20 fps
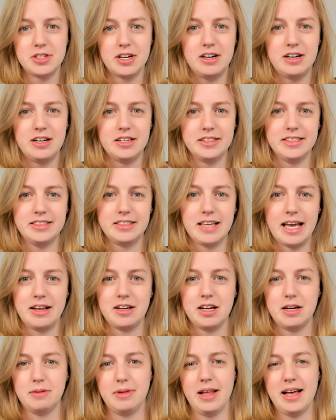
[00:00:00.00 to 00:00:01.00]
are. These kind of
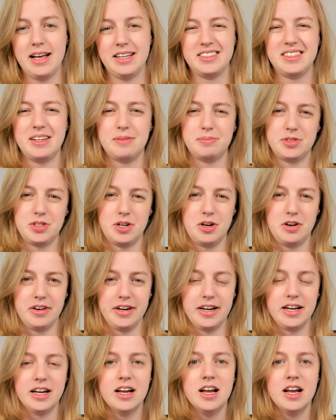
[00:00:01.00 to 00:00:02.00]
come last, I'm
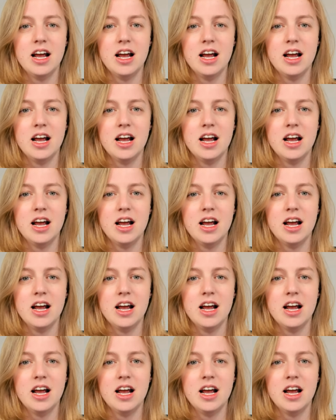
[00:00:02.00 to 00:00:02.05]
sorry.